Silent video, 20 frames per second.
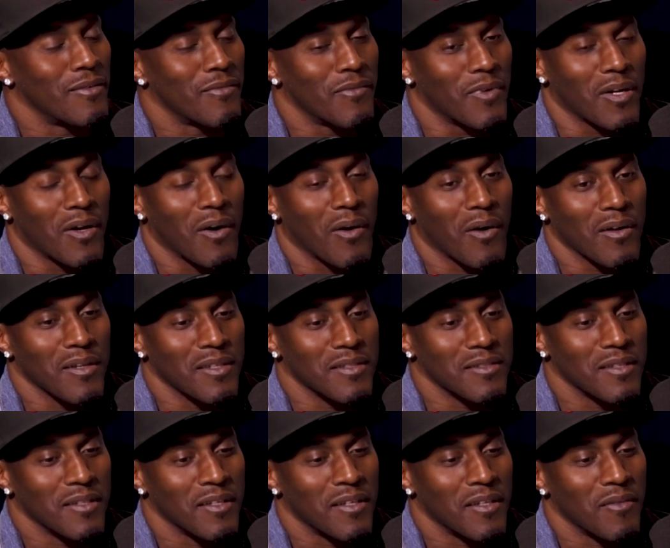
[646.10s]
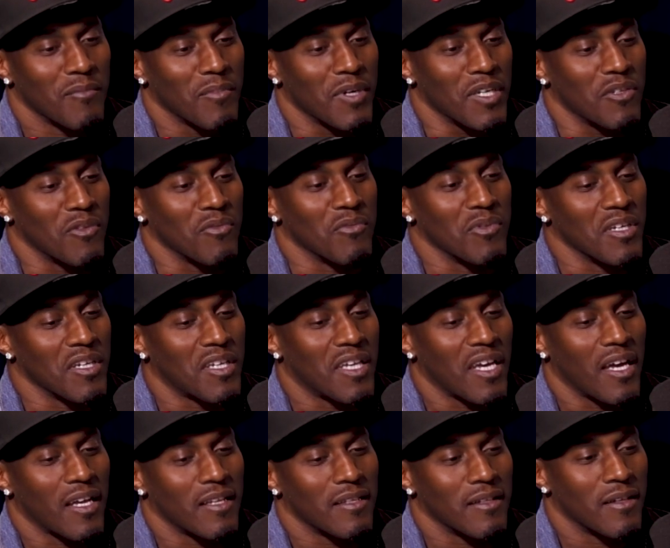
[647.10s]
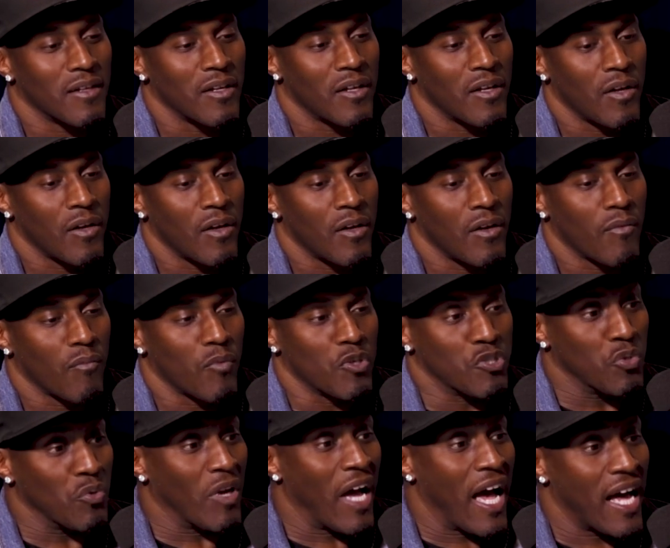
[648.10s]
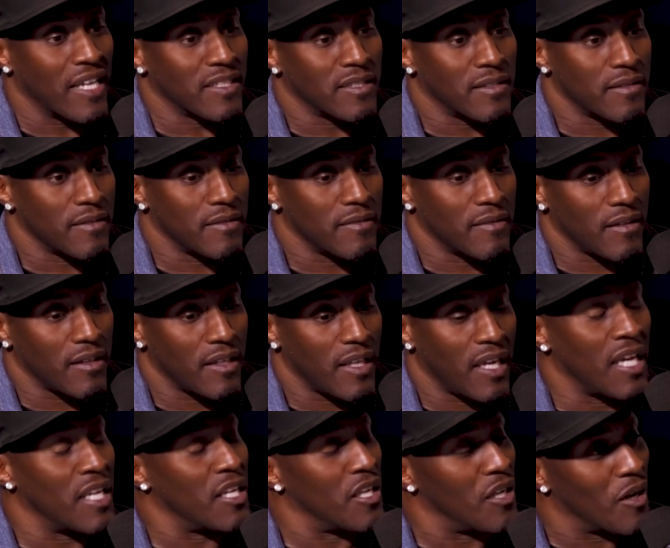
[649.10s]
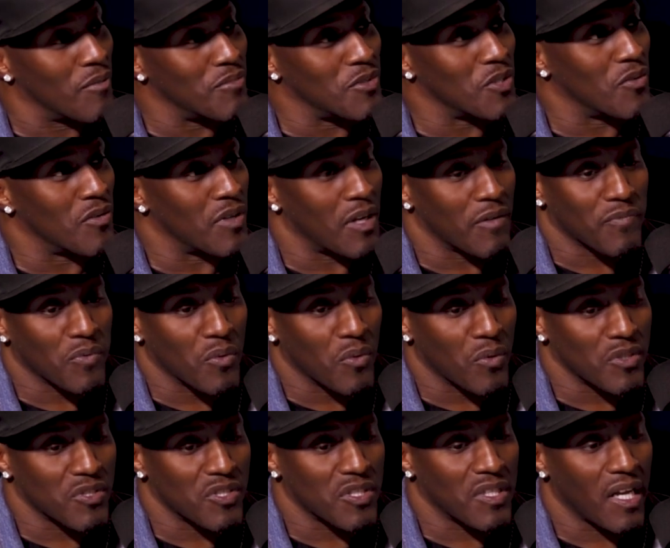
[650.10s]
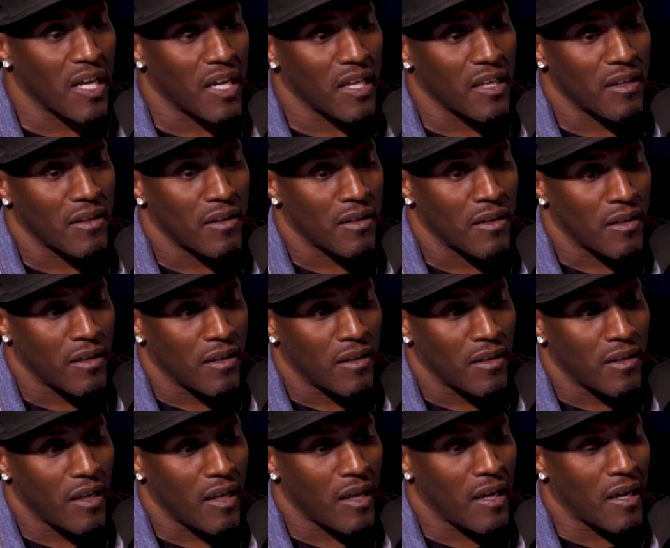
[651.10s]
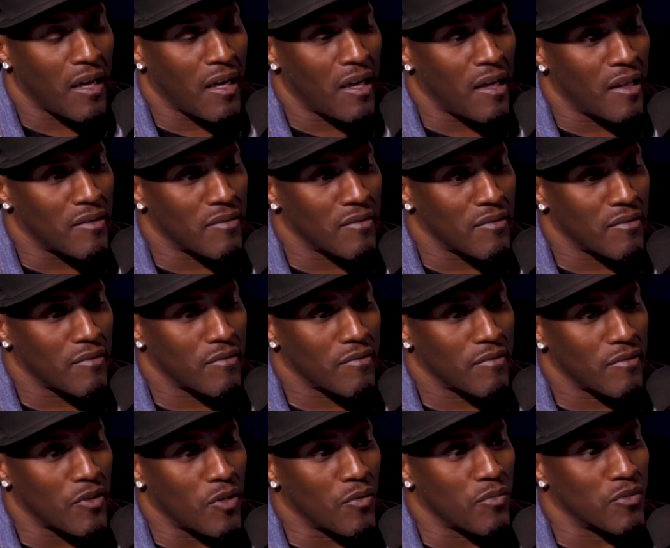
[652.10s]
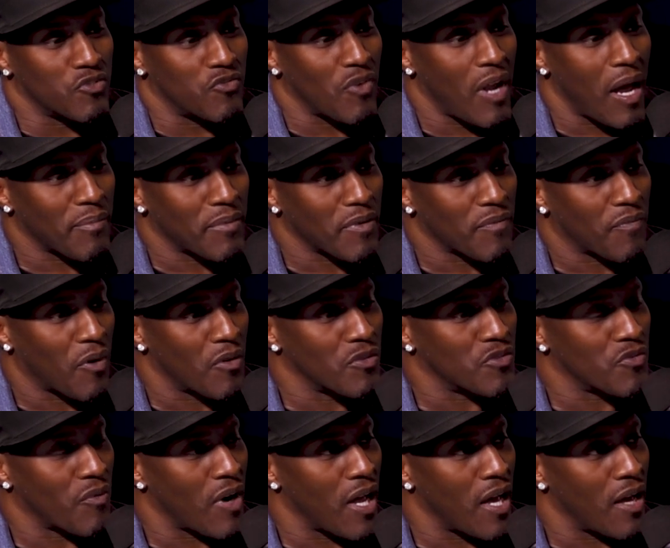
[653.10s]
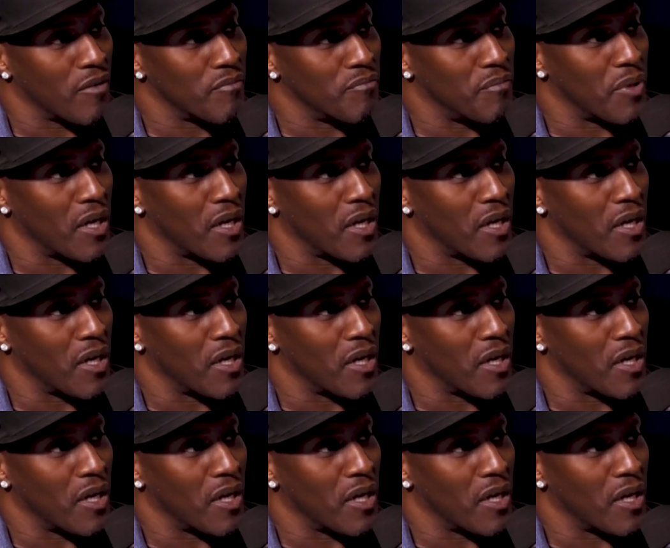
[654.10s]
regardless. But you look at what you guys ended up doing at Florida State, and you was drafted first round,